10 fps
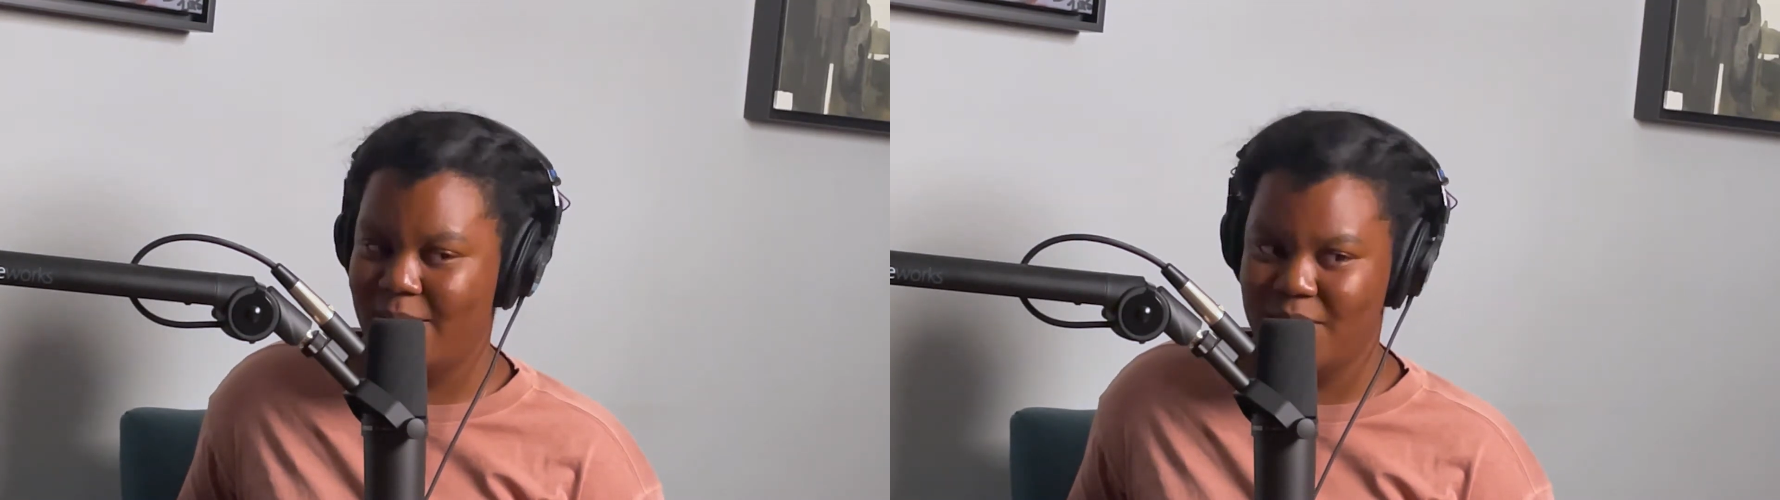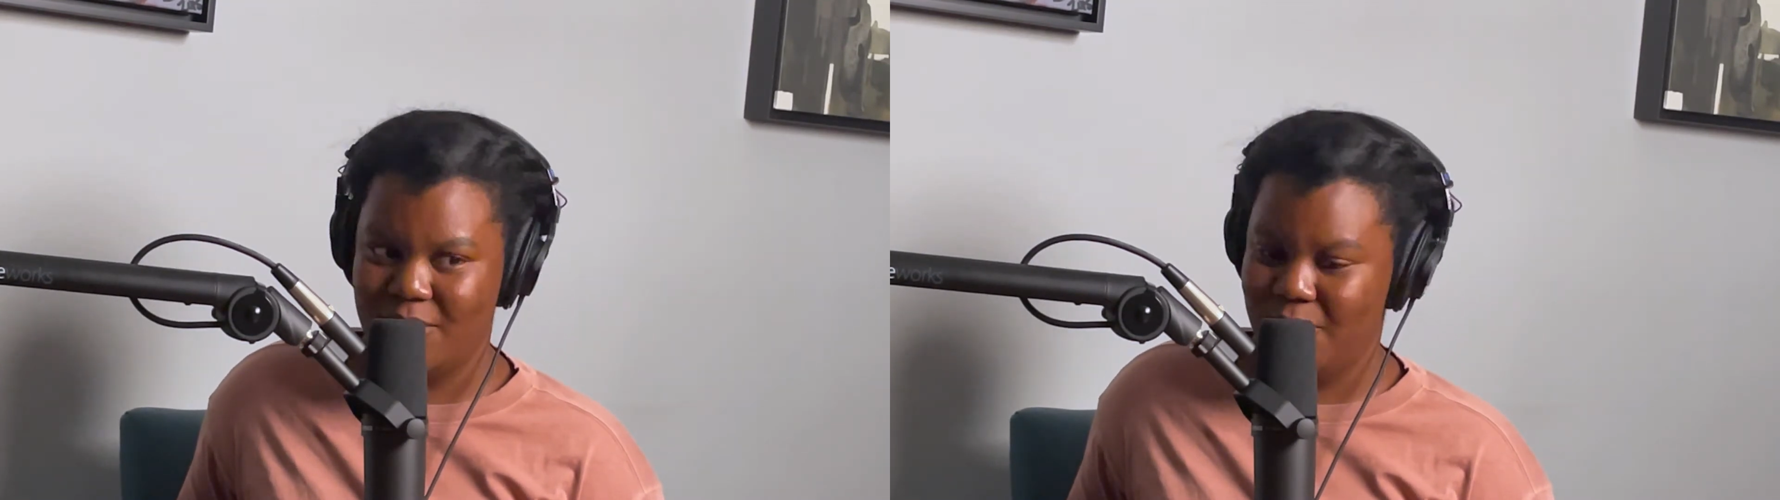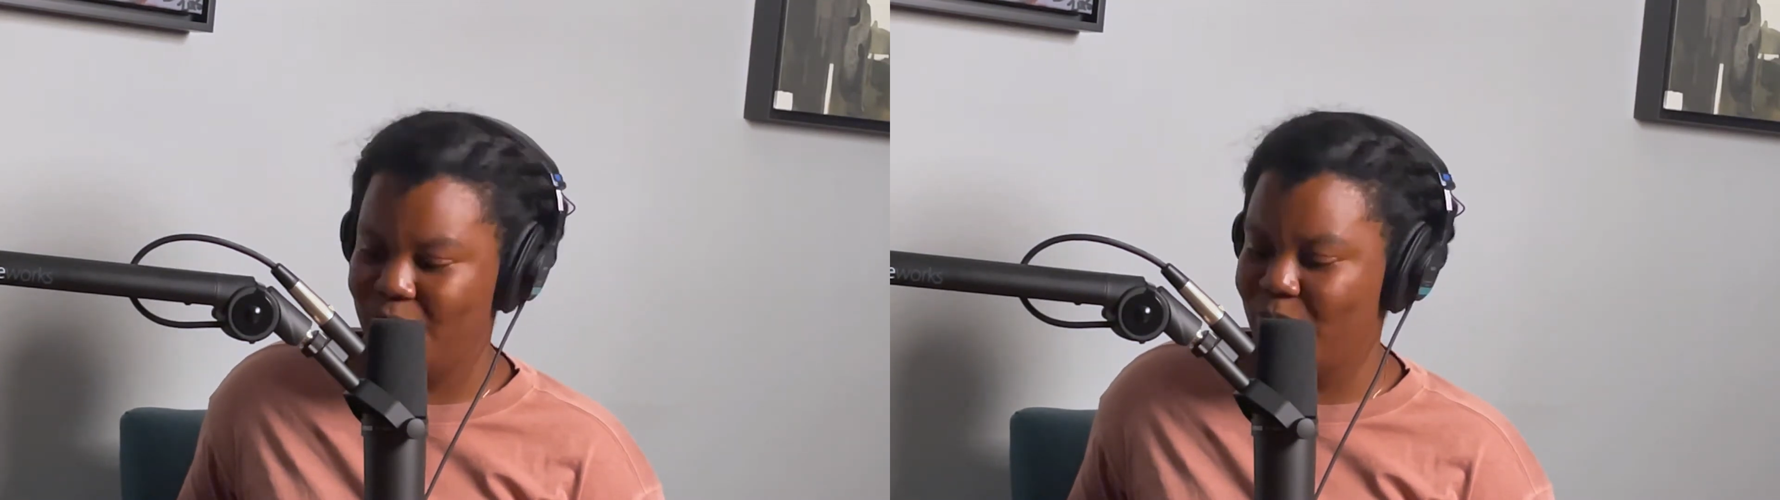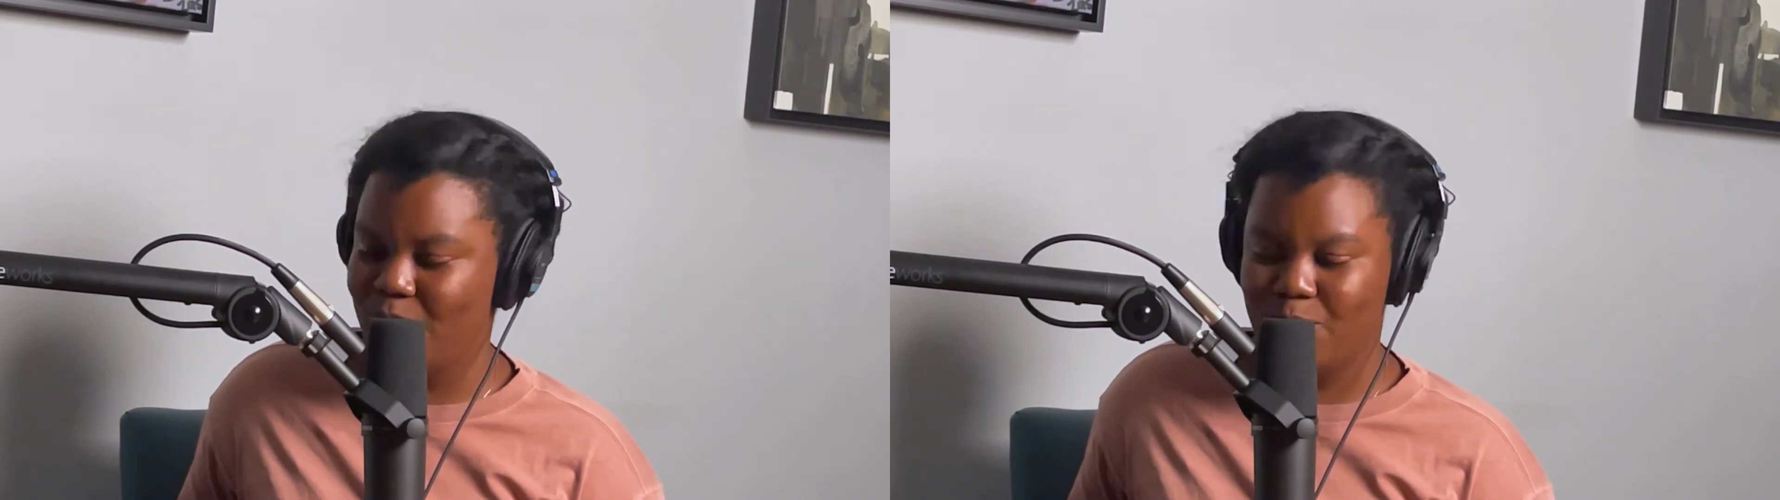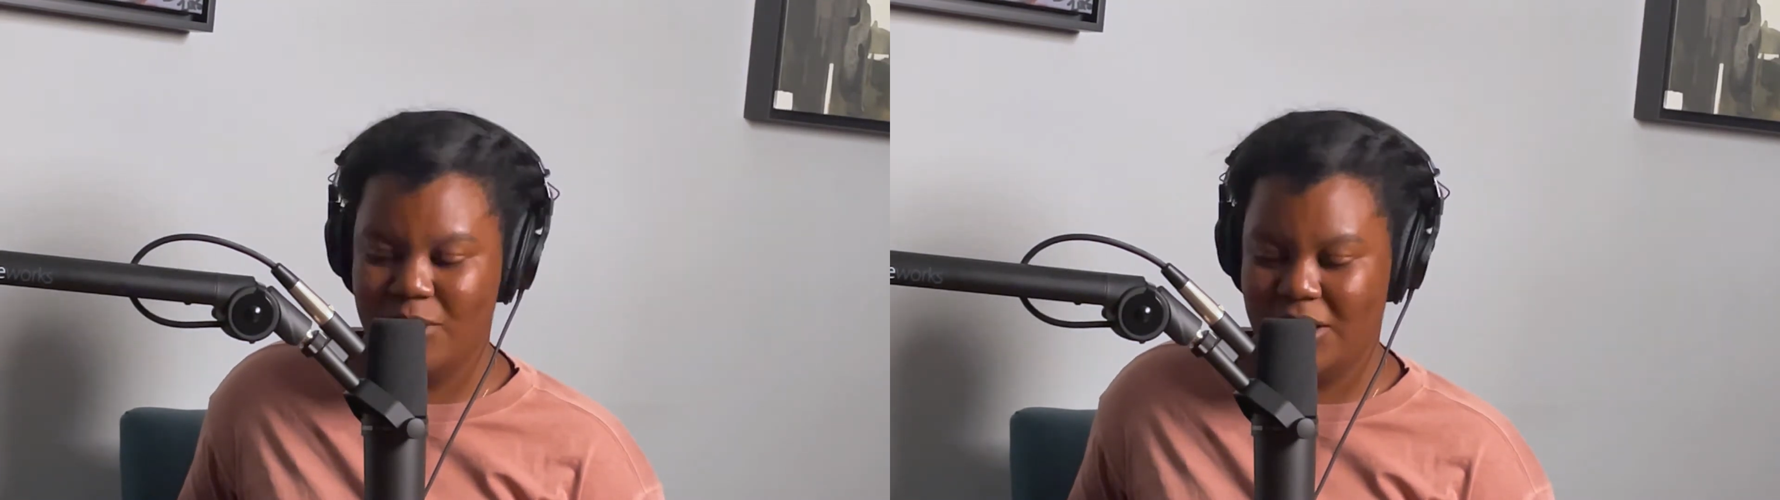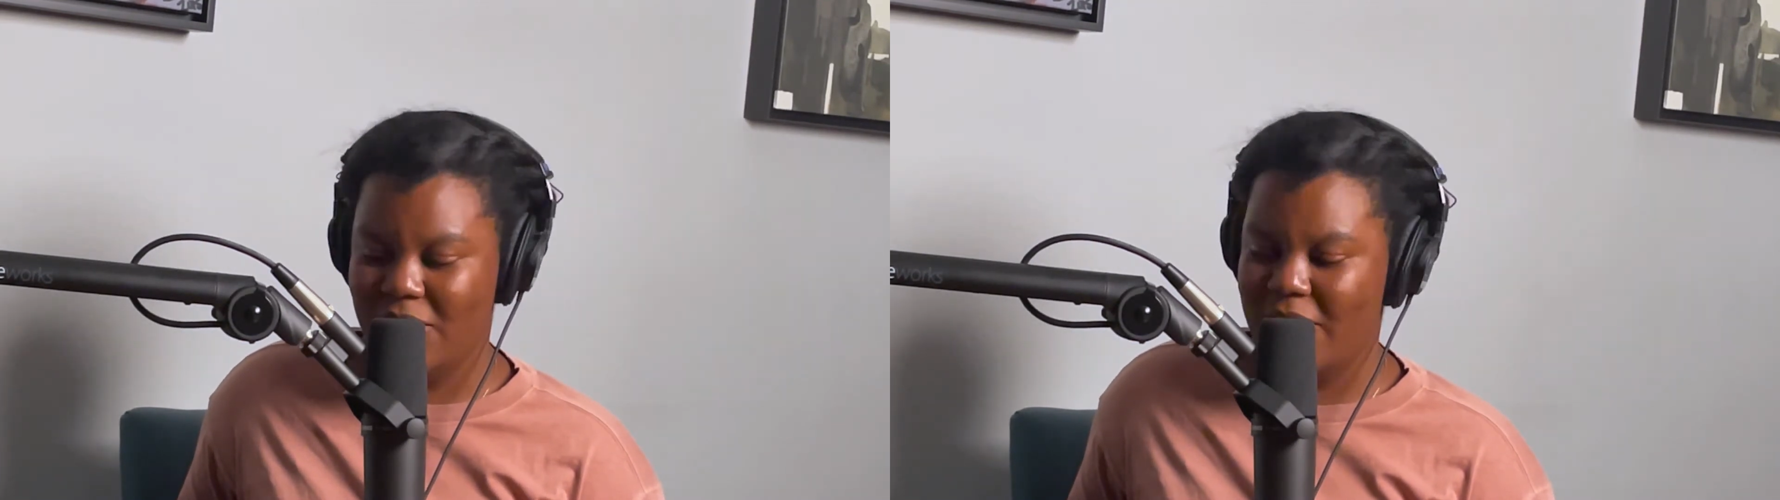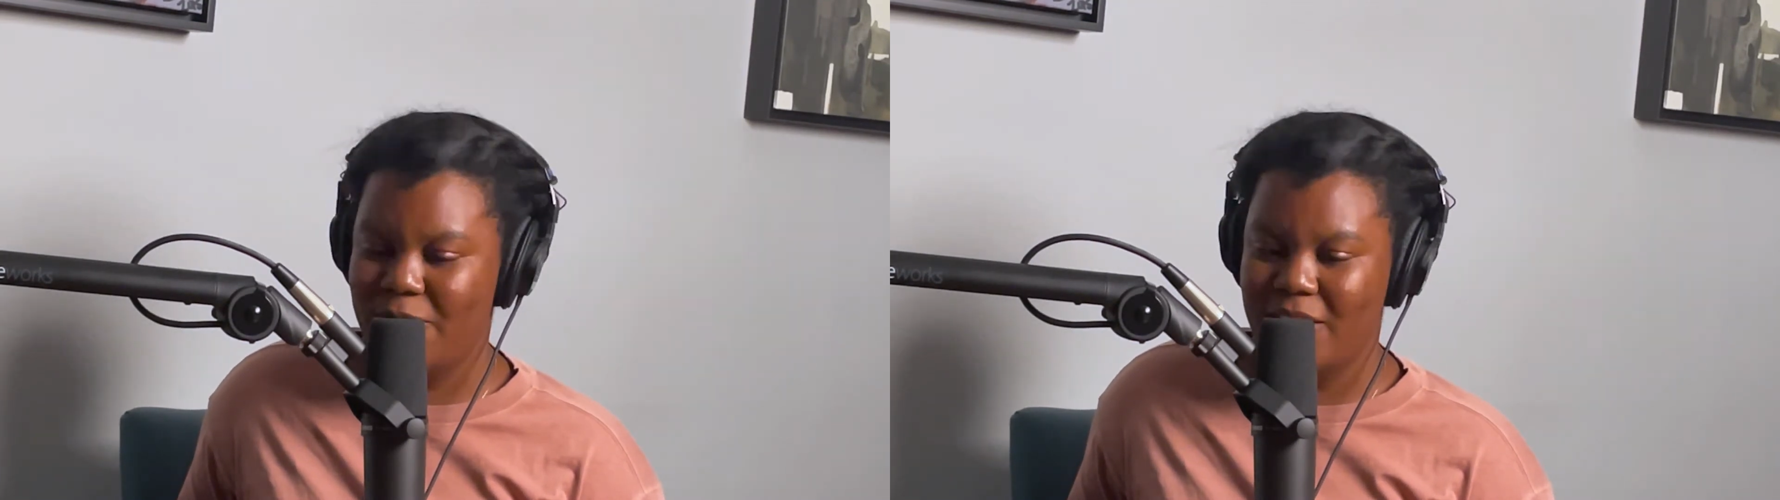I'm still really great